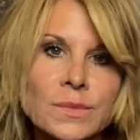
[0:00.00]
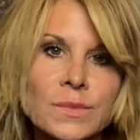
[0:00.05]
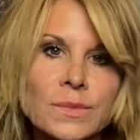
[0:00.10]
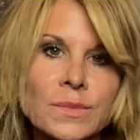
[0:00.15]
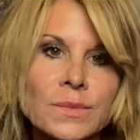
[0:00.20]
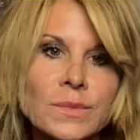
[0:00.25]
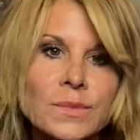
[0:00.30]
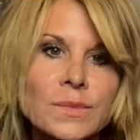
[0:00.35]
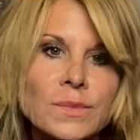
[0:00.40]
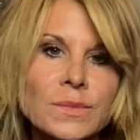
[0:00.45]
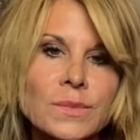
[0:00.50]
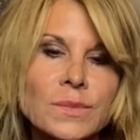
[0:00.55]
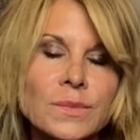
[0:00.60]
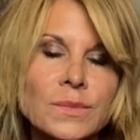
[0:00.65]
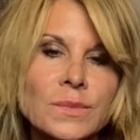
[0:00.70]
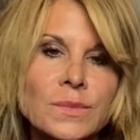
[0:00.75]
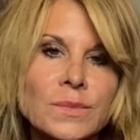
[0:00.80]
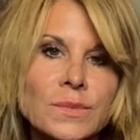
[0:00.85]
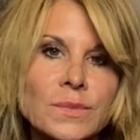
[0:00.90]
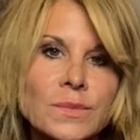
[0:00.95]

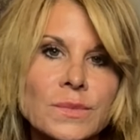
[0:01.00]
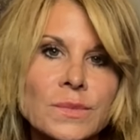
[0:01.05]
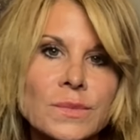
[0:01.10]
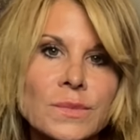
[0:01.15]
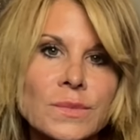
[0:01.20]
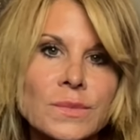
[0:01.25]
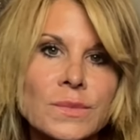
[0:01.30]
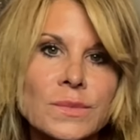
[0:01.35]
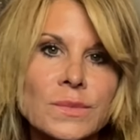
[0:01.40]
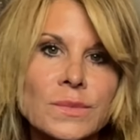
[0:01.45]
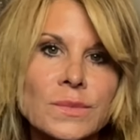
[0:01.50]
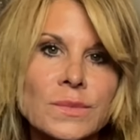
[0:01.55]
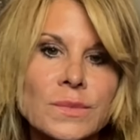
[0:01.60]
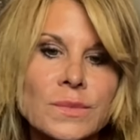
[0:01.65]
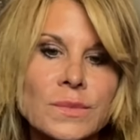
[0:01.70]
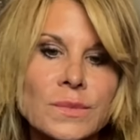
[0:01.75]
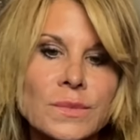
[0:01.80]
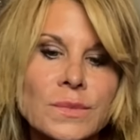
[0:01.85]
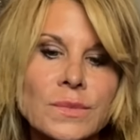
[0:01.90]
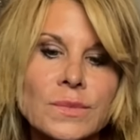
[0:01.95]

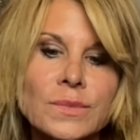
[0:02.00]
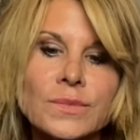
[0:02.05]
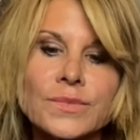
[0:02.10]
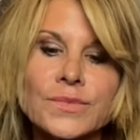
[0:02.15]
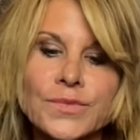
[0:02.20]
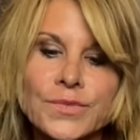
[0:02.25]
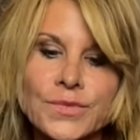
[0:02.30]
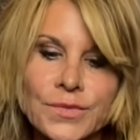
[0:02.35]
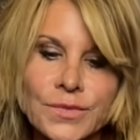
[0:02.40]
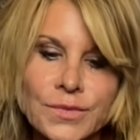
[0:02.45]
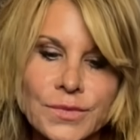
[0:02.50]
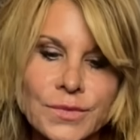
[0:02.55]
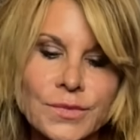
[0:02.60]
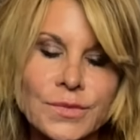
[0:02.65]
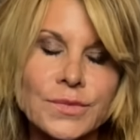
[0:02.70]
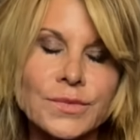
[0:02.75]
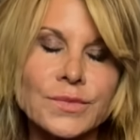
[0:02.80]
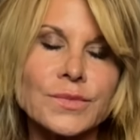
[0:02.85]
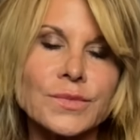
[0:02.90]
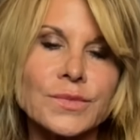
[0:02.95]

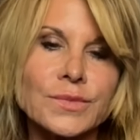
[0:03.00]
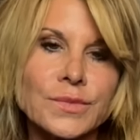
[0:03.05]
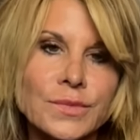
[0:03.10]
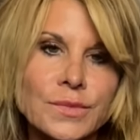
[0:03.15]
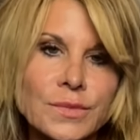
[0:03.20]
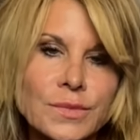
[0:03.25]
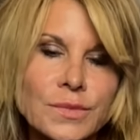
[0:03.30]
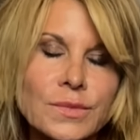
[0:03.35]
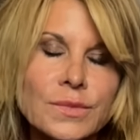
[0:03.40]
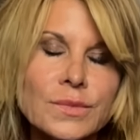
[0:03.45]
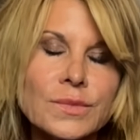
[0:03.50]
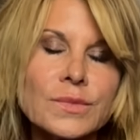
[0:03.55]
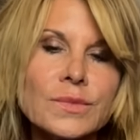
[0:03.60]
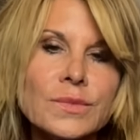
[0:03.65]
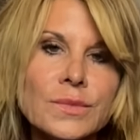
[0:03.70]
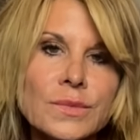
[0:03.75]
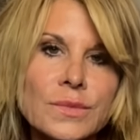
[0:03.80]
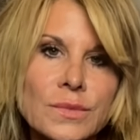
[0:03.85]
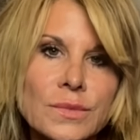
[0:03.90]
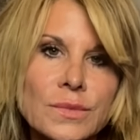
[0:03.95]

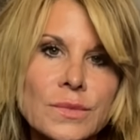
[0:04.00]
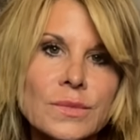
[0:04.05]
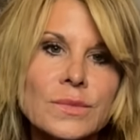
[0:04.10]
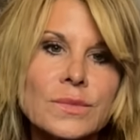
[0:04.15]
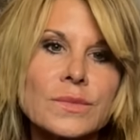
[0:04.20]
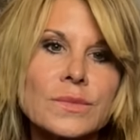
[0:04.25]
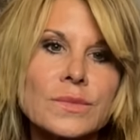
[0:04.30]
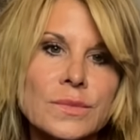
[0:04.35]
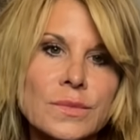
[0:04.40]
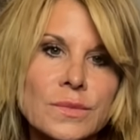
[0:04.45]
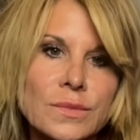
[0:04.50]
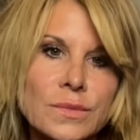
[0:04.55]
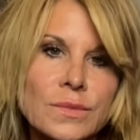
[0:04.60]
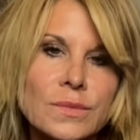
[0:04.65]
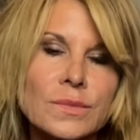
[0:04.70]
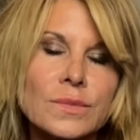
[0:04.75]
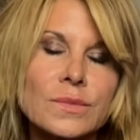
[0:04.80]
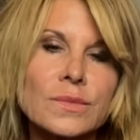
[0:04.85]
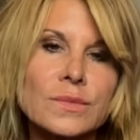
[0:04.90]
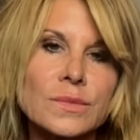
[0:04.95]

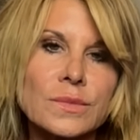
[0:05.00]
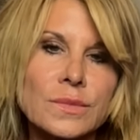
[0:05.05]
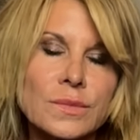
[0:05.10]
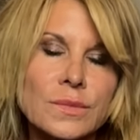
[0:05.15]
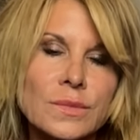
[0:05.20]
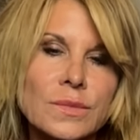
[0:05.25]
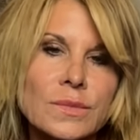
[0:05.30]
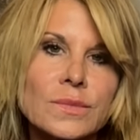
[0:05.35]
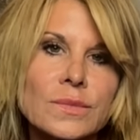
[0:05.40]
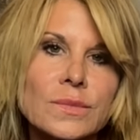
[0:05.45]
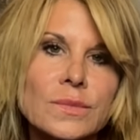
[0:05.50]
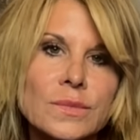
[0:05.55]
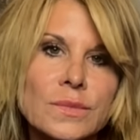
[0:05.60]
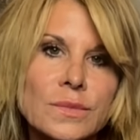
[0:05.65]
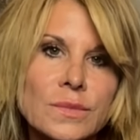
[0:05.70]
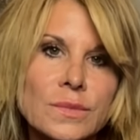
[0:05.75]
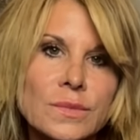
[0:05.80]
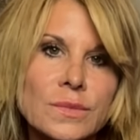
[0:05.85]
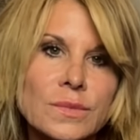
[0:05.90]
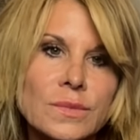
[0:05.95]

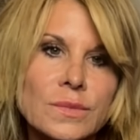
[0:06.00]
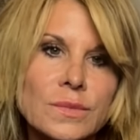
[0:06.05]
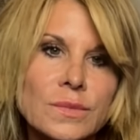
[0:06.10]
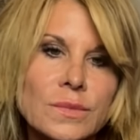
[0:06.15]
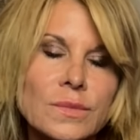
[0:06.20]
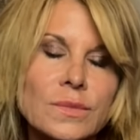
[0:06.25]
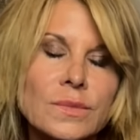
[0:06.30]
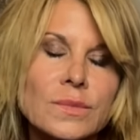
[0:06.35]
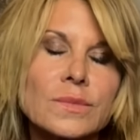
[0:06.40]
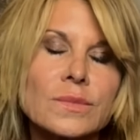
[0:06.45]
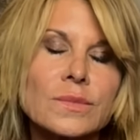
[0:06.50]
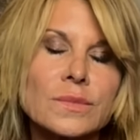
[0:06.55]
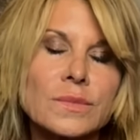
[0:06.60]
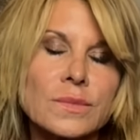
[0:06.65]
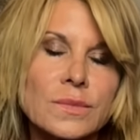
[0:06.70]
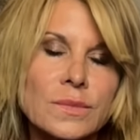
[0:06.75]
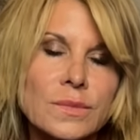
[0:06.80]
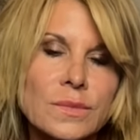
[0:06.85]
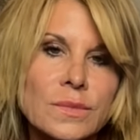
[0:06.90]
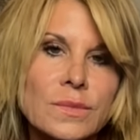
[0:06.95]

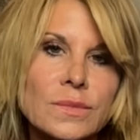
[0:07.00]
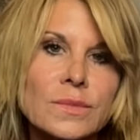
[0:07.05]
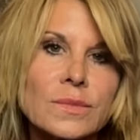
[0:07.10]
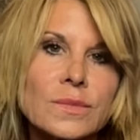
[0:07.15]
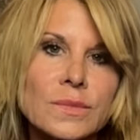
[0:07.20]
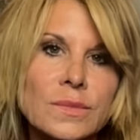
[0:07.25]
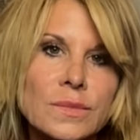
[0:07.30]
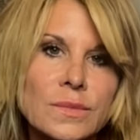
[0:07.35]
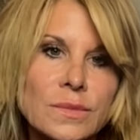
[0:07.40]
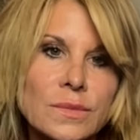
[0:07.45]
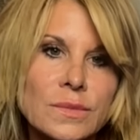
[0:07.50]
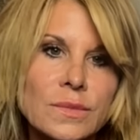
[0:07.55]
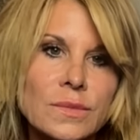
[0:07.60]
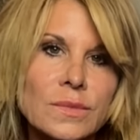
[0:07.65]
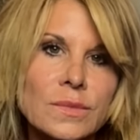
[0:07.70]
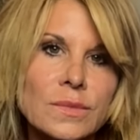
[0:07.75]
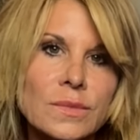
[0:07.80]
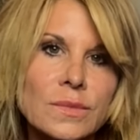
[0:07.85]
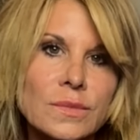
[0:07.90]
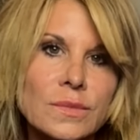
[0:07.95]
(not speaking)